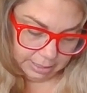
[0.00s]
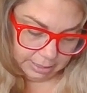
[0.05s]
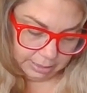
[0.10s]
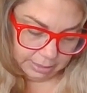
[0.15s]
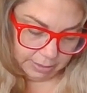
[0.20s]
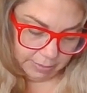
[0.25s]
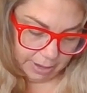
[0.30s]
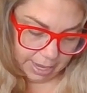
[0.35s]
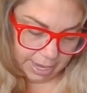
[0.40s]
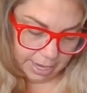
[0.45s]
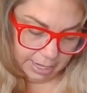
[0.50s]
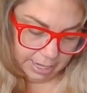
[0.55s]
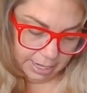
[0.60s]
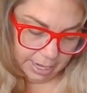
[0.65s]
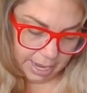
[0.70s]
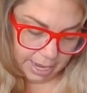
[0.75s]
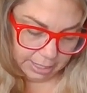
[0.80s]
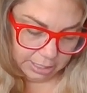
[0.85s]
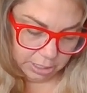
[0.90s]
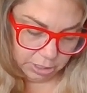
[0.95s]
So
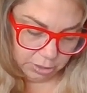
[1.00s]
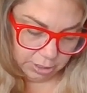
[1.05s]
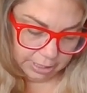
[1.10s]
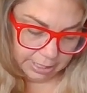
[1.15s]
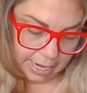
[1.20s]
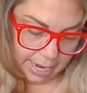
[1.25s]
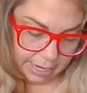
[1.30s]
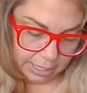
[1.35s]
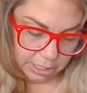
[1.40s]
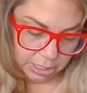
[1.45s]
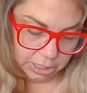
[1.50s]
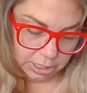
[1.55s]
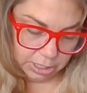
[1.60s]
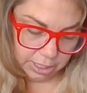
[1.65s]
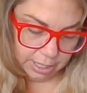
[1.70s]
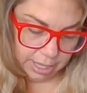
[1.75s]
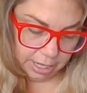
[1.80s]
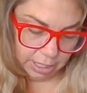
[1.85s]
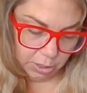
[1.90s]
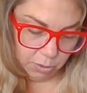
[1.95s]
any extra
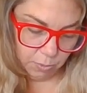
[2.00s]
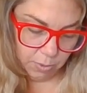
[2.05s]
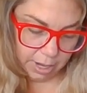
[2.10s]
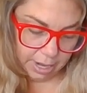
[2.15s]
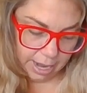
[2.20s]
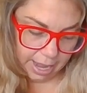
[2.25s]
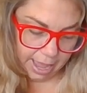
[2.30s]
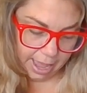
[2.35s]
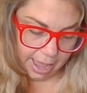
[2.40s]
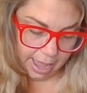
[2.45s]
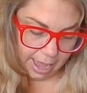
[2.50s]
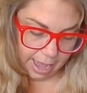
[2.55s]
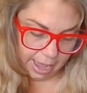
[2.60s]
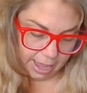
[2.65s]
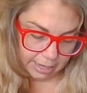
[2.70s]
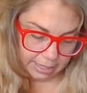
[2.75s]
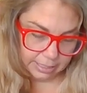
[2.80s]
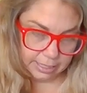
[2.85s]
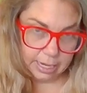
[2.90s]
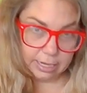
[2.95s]
texture that you want to
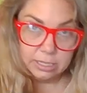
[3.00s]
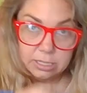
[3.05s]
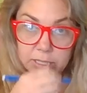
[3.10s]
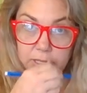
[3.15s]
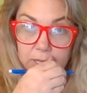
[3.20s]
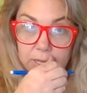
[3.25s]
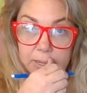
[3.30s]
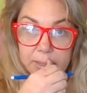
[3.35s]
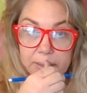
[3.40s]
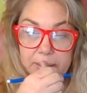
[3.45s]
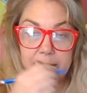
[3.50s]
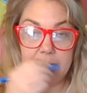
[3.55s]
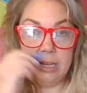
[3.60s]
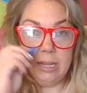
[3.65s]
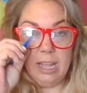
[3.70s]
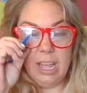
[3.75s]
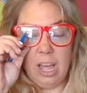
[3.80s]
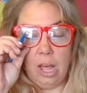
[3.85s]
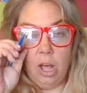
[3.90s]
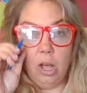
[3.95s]
add, texture
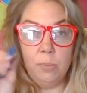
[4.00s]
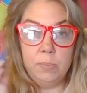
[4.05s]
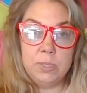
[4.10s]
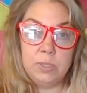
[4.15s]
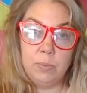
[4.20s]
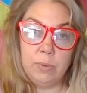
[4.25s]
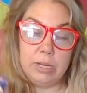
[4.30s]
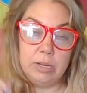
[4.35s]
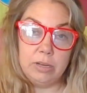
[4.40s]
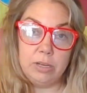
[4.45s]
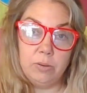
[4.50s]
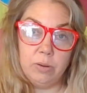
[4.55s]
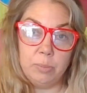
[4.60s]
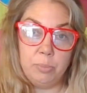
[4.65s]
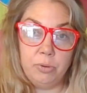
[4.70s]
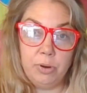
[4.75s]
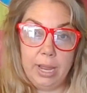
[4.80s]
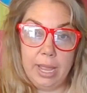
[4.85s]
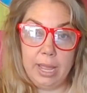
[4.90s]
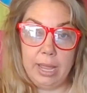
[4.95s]
helps when you do a
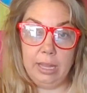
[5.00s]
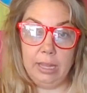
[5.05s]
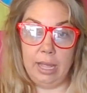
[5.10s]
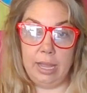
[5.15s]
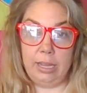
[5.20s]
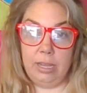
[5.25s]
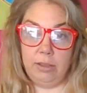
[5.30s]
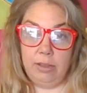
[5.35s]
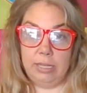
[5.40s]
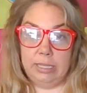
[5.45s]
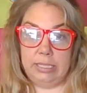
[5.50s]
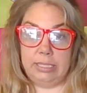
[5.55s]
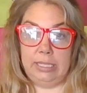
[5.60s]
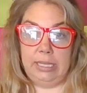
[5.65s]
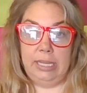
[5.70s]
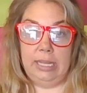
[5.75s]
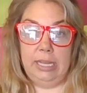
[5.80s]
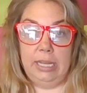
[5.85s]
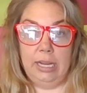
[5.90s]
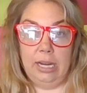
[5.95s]
print. Like you can
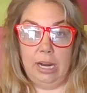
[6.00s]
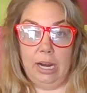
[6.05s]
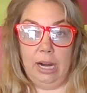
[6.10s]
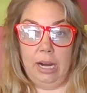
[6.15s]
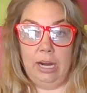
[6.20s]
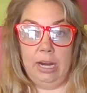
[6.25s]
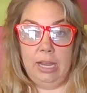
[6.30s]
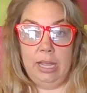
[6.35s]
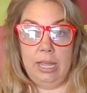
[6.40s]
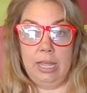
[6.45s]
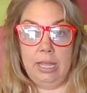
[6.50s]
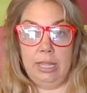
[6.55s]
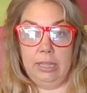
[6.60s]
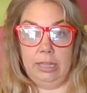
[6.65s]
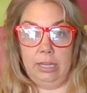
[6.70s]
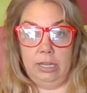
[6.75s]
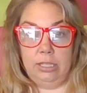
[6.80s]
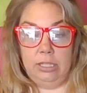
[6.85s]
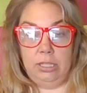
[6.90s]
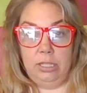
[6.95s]
see here,
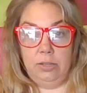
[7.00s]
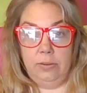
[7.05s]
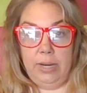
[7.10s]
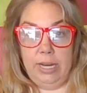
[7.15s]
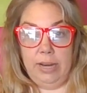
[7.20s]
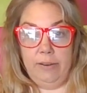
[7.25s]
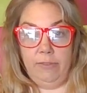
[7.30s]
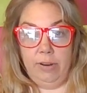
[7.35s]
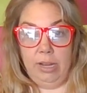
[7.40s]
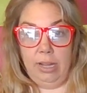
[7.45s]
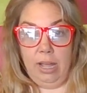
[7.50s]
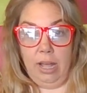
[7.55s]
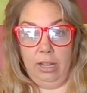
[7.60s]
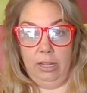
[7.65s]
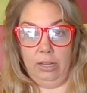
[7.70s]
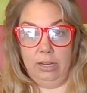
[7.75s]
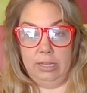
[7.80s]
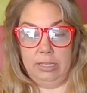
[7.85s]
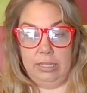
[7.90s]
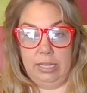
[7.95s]
there's 3 different
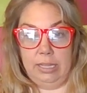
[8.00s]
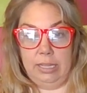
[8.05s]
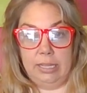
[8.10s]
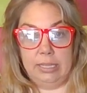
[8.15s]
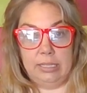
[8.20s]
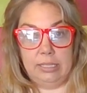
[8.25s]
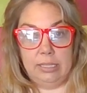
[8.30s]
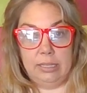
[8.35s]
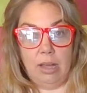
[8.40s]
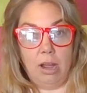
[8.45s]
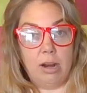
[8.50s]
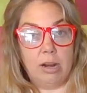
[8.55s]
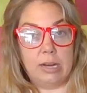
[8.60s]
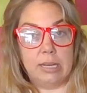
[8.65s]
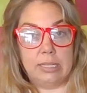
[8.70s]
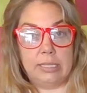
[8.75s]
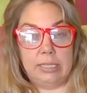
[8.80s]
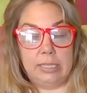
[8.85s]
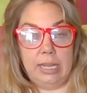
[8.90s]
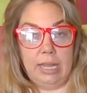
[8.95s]
colors that this
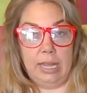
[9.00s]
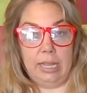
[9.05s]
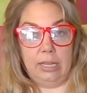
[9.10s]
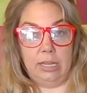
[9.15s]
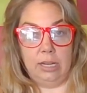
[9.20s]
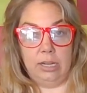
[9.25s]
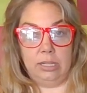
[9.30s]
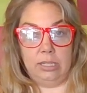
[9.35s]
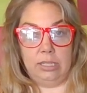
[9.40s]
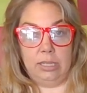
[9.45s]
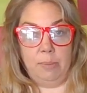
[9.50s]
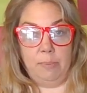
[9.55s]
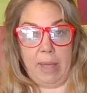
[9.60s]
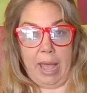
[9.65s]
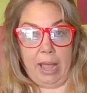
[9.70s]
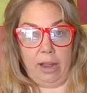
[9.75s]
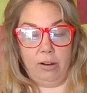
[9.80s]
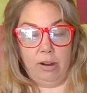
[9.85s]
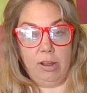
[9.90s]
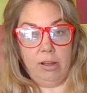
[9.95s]
artist did. There's the
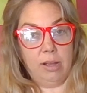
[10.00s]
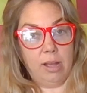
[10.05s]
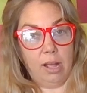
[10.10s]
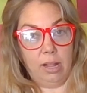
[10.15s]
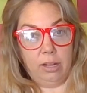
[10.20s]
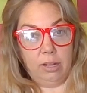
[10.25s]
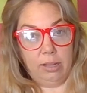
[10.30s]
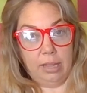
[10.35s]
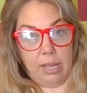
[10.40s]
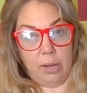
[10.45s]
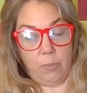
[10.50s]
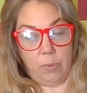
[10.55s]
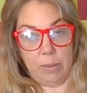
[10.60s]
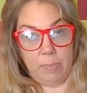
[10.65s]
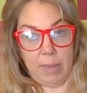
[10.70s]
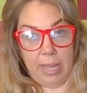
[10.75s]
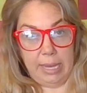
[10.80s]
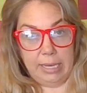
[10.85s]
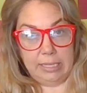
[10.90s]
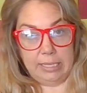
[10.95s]
background color like
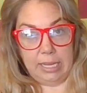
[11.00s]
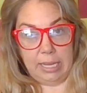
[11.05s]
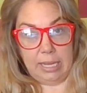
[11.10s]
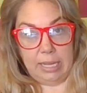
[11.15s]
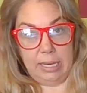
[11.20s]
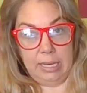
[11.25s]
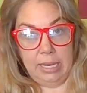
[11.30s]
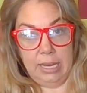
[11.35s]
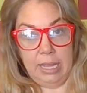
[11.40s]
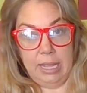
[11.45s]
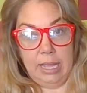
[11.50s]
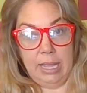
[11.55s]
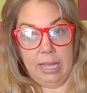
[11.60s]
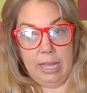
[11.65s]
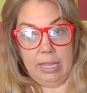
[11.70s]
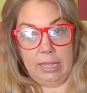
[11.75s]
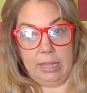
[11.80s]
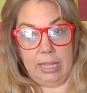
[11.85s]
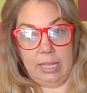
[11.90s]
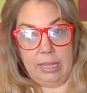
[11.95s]
we painted,
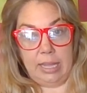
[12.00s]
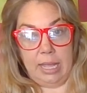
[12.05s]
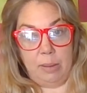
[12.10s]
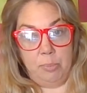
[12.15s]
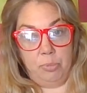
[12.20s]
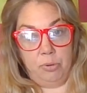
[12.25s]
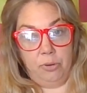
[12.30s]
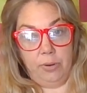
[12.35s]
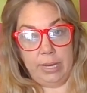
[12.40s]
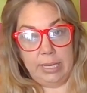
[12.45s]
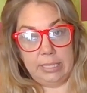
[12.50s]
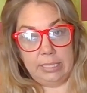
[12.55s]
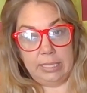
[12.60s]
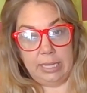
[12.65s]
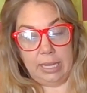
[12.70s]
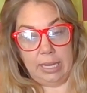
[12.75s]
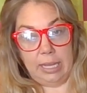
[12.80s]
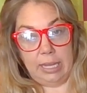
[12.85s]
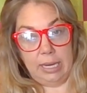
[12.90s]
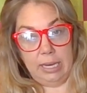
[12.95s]
then they
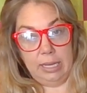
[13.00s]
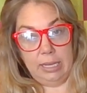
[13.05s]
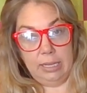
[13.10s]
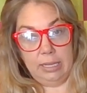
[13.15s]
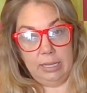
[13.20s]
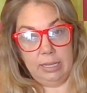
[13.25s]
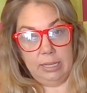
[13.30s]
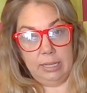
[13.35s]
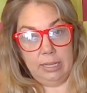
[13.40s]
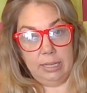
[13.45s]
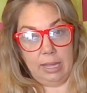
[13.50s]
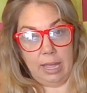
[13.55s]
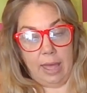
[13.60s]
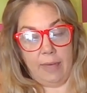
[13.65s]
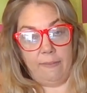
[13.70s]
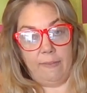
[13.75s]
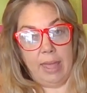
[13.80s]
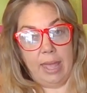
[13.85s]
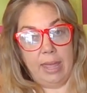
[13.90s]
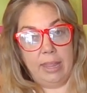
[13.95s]
printed,
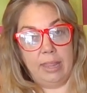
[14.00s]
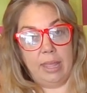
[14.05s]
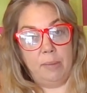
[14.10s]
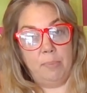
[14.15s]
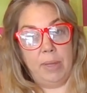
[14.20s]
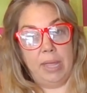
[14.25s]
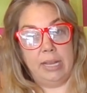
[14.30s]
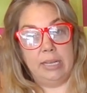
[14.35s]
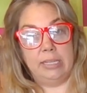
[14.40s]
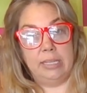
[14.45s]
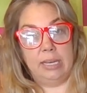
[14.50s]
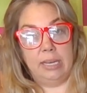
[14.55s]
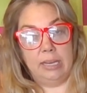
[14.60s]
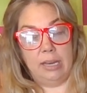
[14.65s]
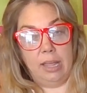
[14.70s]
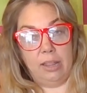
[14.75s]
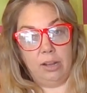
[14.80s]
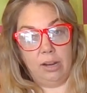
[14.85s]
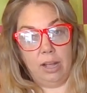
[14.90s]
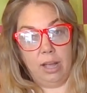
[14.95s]
and then they painted
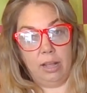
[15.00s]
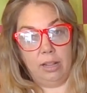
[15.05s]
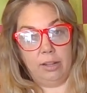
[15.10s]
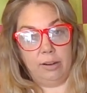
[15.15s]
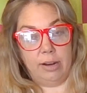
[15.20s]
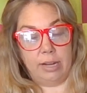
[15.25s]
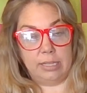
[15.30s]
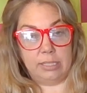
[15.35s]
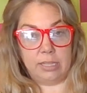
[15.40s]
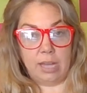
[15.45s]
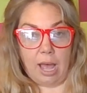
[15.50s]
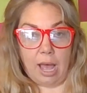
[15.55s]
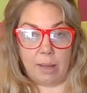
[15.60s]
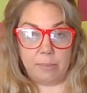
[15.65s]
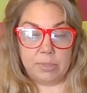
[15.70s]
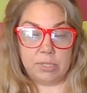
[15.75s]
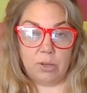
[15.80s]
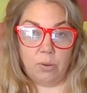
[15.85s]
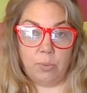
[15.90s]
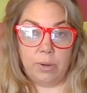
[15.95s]
another color on
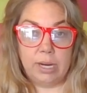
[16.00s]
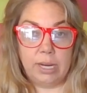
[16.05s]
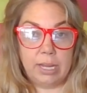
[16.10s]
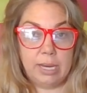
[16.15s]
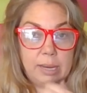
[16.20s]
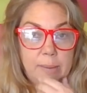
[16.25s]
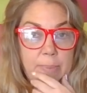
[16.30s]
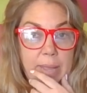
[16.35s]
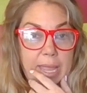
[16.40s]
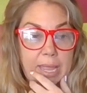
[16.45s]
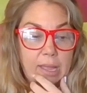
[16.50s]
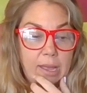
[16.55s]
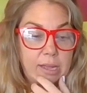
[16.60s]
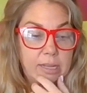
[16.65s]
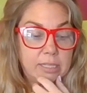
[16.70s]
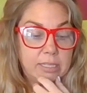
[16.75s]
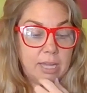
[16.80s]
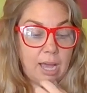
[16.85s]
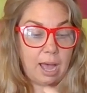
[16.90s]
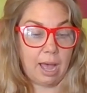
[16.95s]
top. So we're going to paint
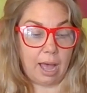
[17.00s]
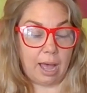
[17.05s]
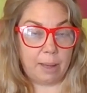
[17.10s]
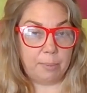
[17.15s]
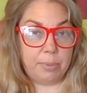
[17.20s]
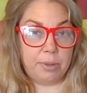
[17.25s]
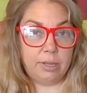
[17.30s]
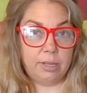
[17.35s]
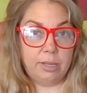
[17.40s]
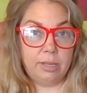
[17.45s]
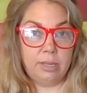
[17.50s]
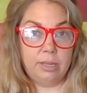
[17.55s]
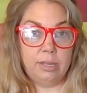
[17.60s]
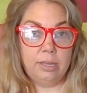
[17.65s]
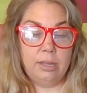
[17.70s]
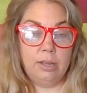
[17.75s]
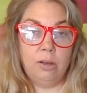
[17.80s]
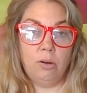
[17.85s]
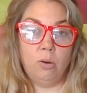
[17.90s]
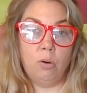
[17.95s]
on top,
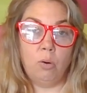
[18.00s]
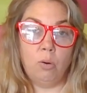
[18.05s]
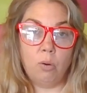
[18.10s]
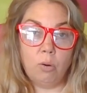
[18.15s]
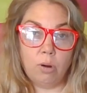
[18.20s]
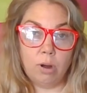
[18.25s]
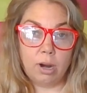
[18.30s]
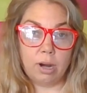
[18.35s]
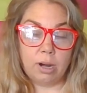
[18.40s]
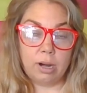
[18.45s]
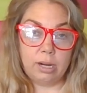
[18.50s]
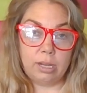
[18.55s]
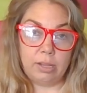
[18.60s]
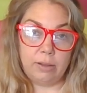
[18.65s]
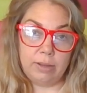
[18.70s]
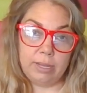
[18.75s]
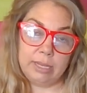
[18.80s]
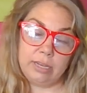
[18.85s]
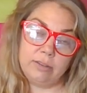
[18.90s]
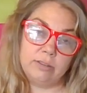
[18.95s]
or
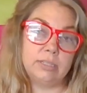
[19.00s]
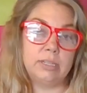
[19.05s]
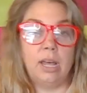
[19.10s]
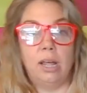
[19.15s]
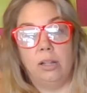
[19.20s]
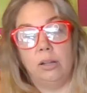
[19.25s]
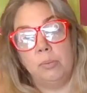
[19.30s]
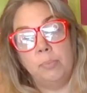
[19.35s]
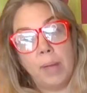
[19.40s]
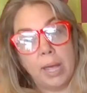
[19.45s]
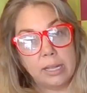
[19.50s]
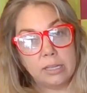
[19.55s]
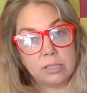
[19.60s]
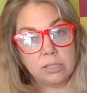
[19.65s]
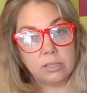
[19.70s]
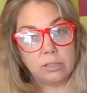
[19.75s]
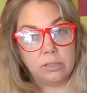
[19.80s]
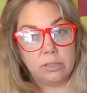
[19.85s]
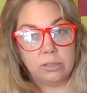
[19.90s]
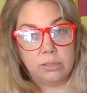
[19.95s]
you can use colored
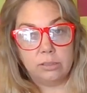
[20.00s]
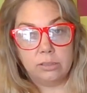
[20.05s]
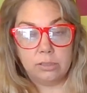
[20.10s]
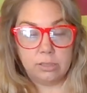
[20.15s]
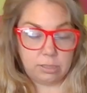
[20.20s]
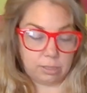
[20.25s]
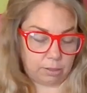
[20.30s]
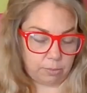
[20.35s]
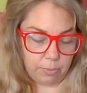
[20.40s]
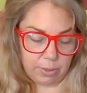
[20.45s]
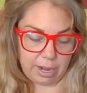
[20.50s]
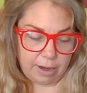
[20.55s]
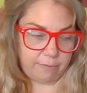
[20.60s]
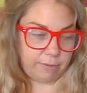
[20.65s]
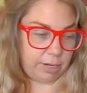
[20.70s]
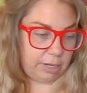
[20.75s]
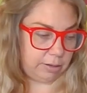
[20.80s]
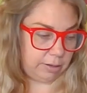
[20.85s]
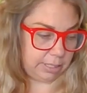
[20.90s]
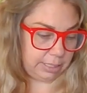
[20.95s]
pencils or
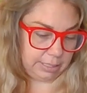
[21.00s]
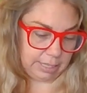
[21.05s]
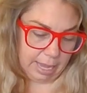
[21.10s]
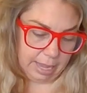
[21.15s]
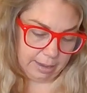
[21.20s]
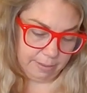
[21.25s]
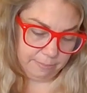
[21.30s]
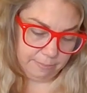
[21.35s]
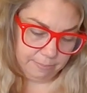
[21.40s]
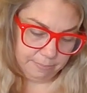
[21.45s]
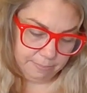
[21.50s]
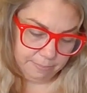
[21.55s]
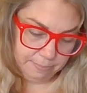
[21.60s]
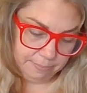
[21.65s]
whatever you decide